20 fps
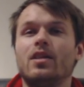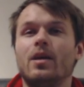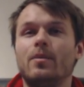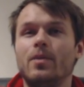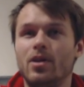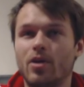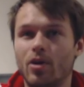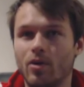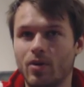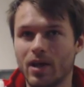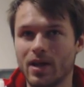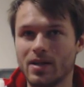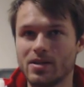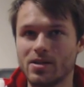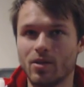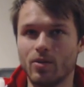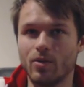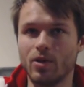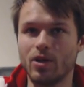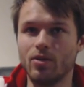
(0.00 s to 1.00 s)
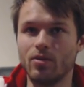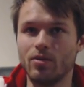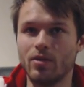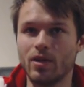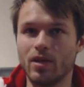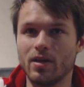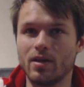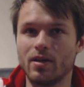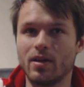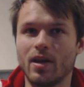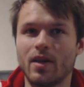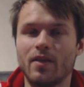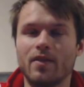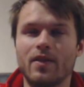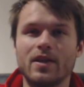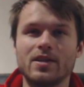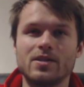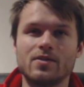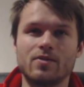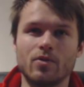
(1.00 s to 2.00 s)
Let me know, guys, though, what you think.
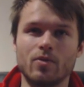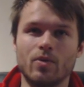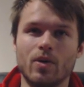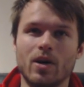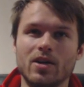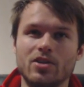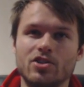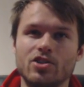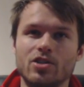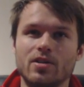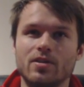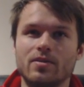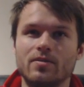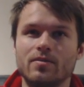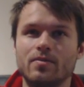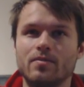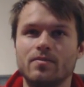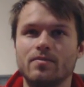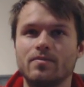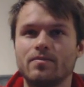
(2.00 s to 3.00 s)
And thanks for watching.